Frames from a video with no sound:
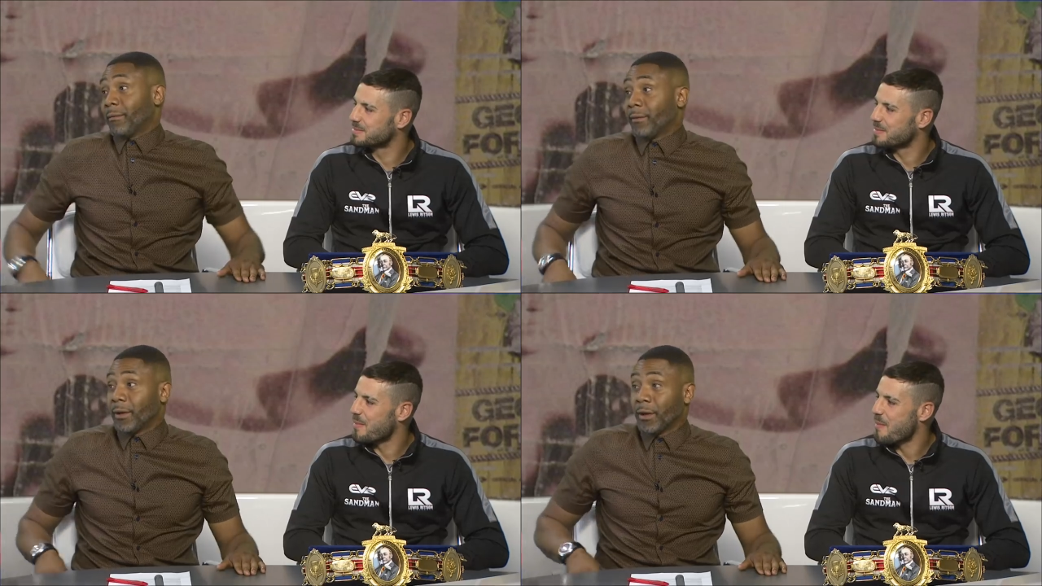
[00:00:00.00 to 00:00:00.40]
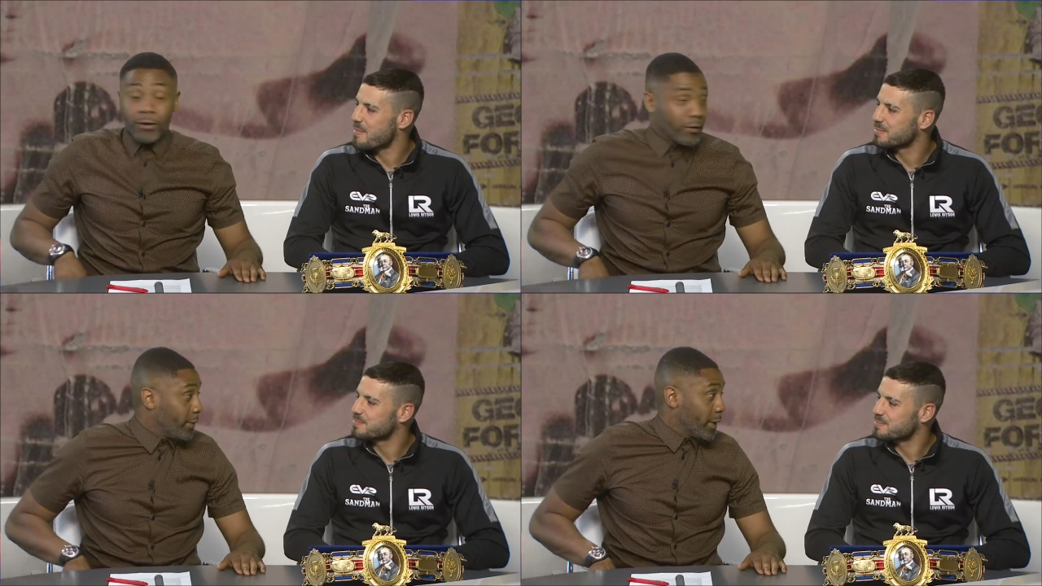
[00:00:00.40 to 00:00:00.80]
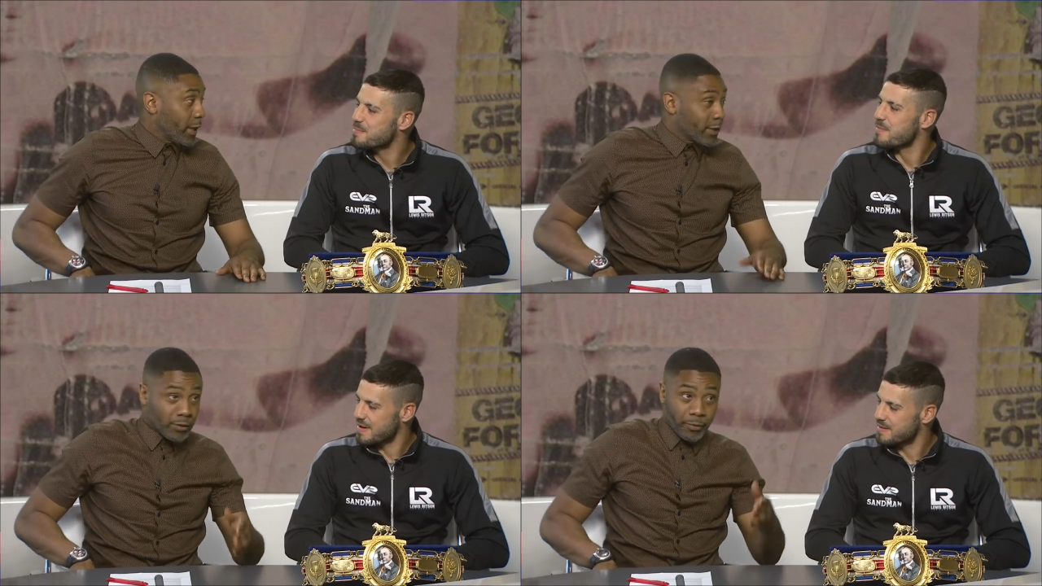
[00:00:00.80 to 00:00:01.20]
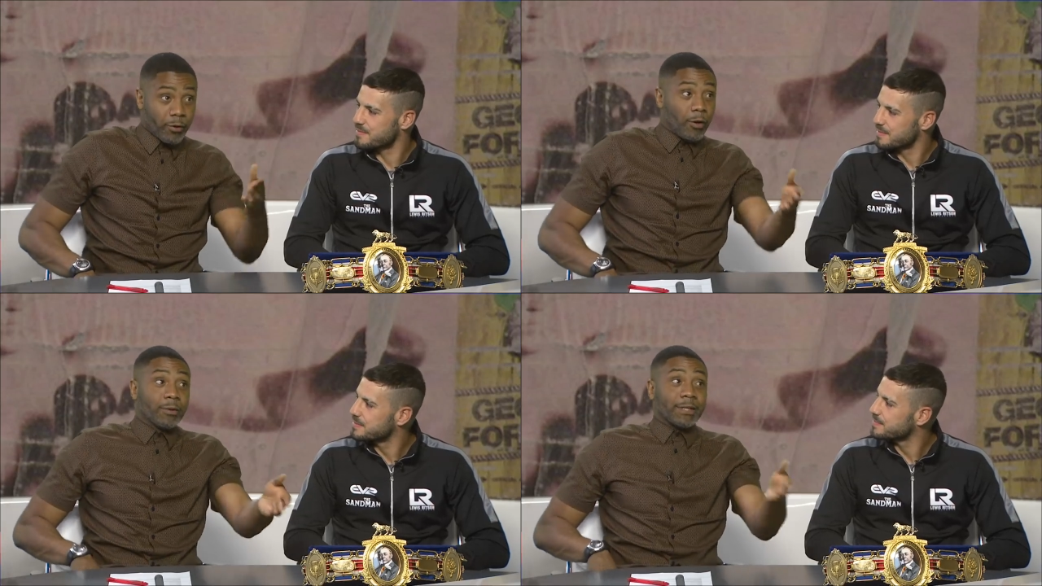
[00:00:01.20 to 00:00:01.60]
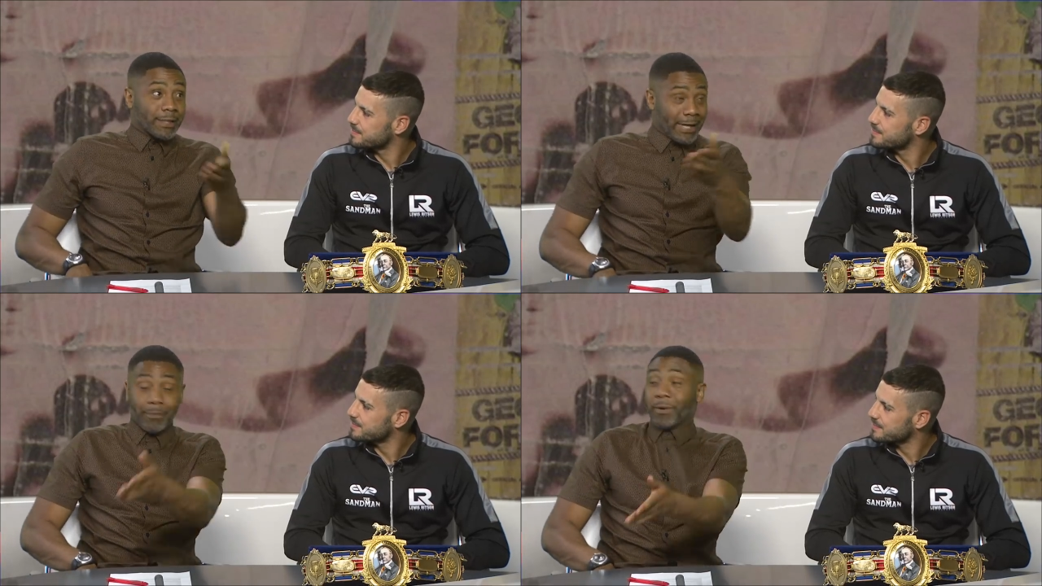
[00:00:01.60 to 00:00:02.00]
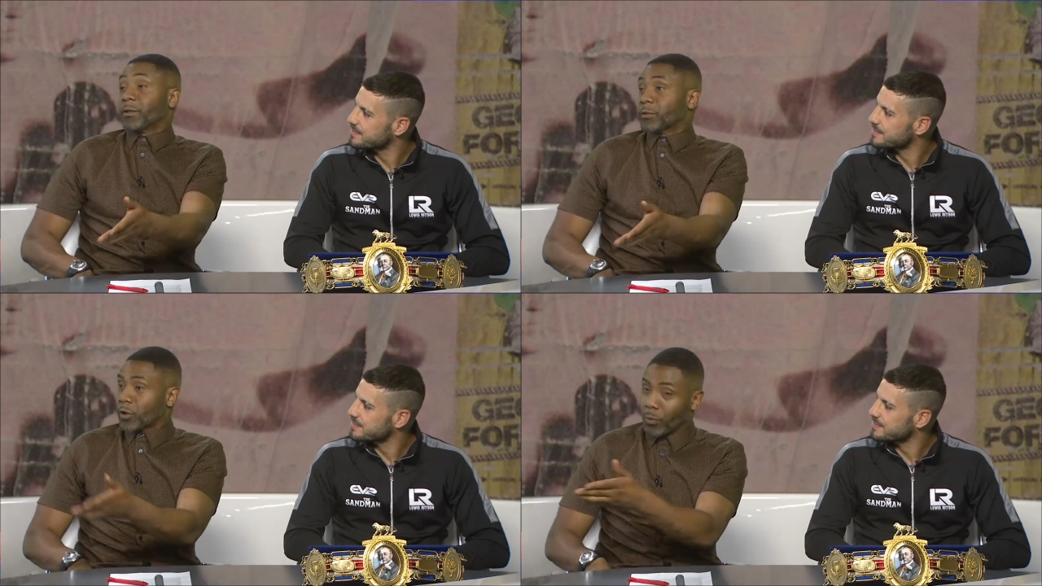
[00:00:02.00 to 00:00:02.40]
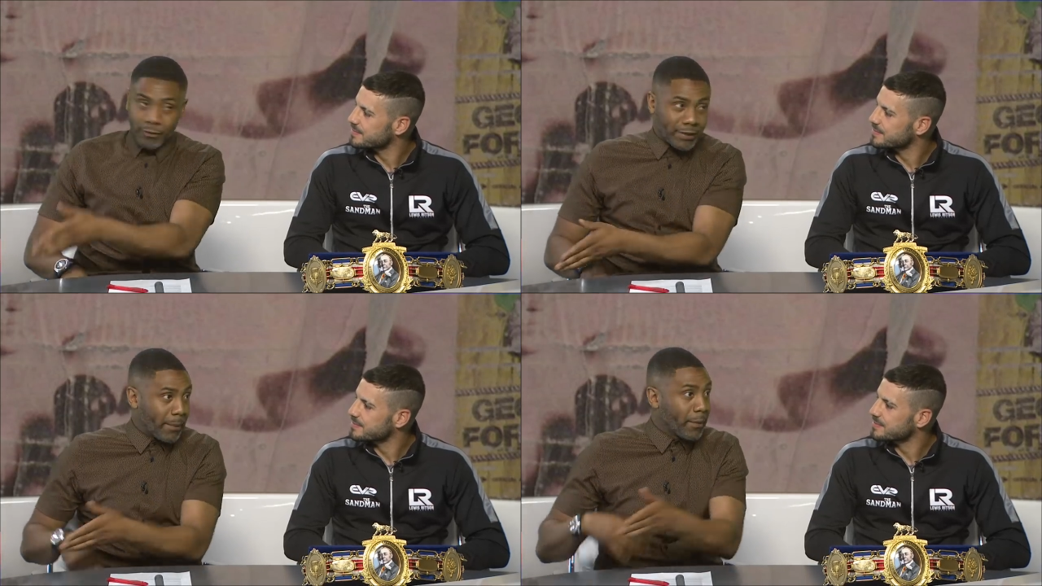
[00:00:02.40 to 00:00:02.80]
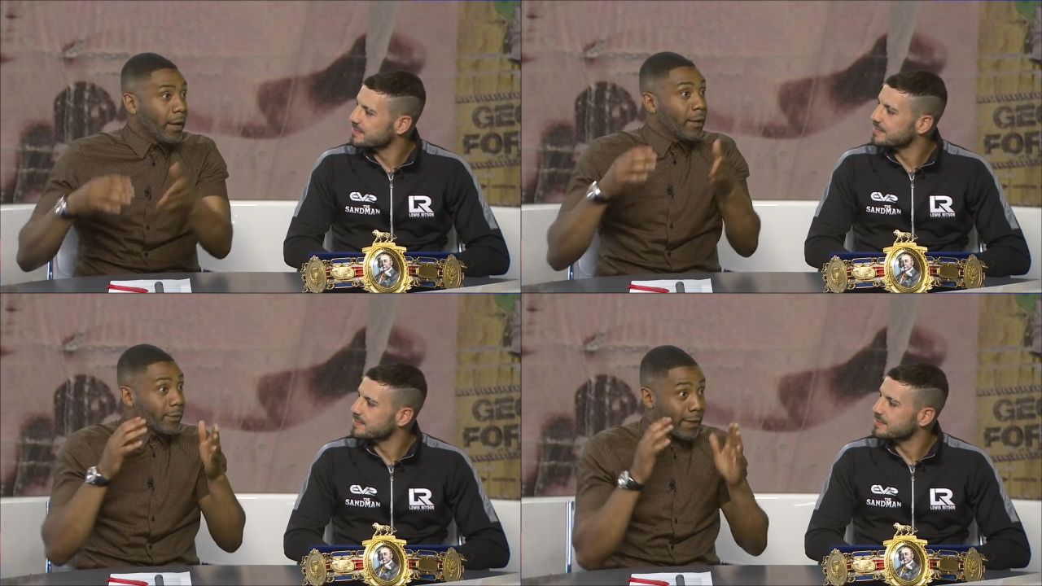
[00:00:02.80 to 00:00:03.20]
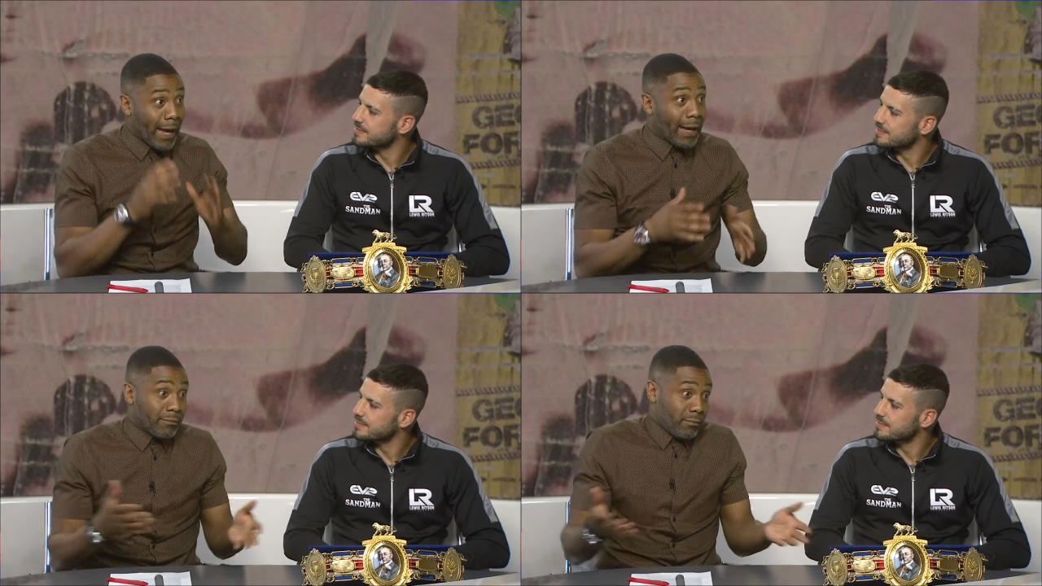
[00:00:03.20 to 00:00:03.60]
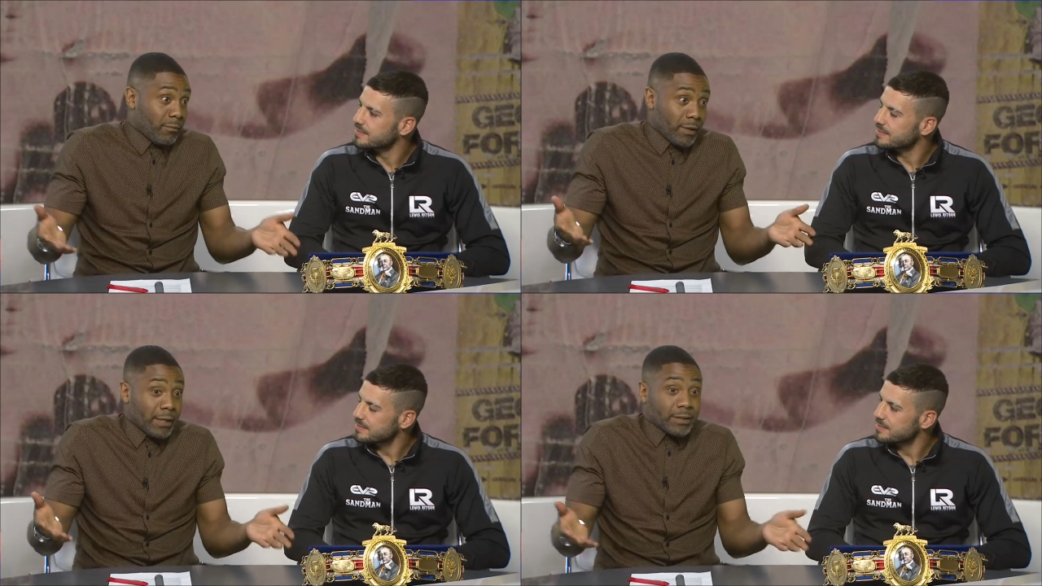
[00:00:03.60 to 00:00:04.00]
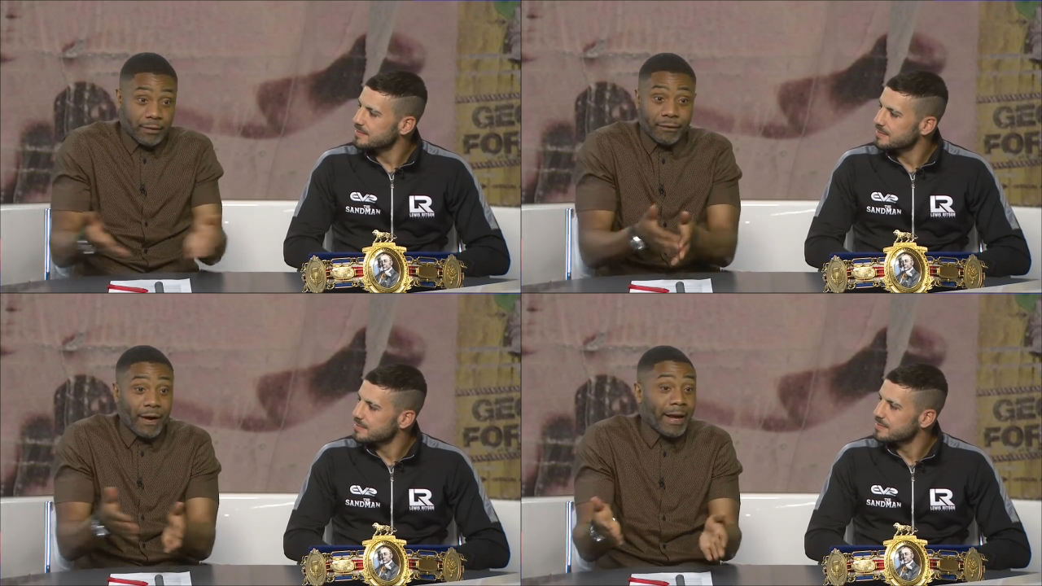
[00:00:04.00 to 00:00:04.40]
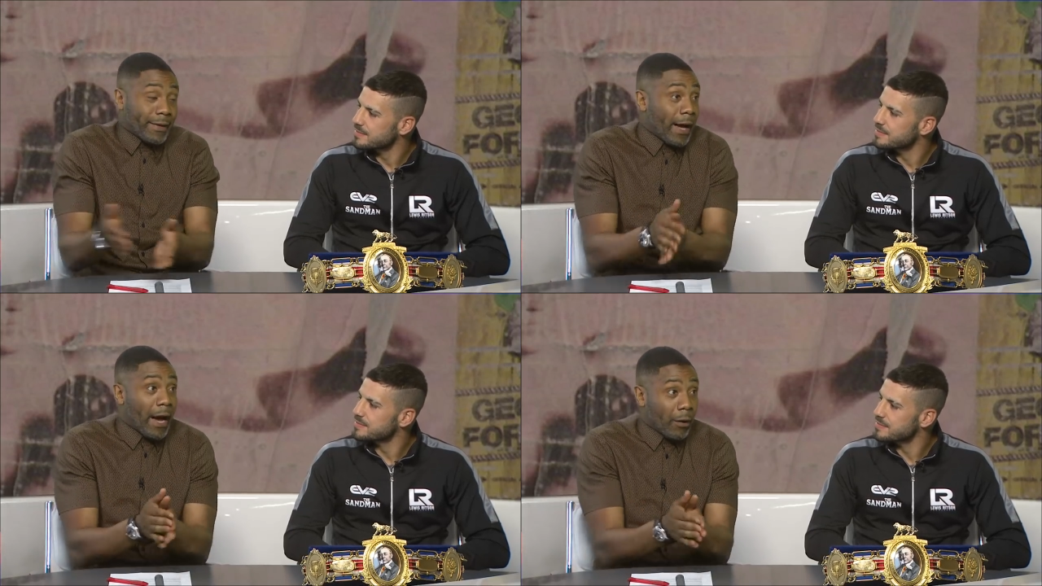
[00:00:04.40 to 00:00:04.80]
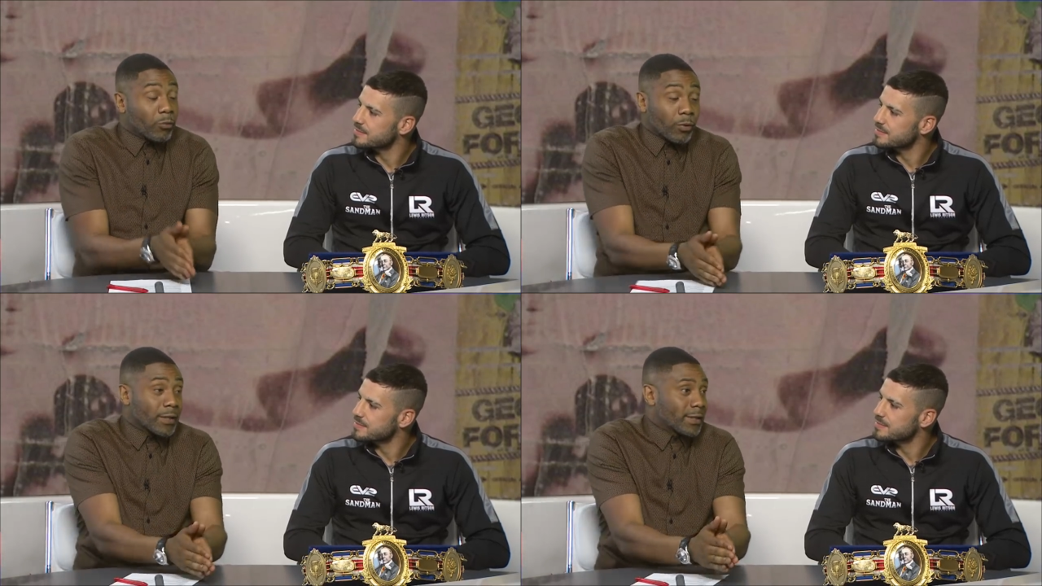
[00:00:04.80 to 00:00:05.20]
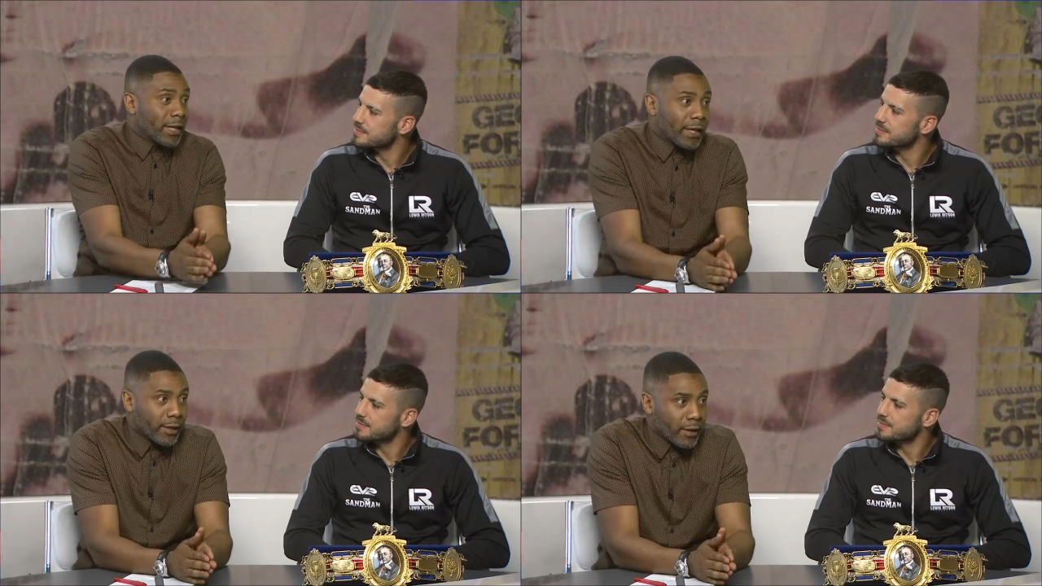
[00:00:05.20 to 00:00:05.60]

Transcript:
Speaker 1: Do you know I mean? Tommy ah. Coyle is a champion, he's a Commonwealth champ. That is the fight that I would want to see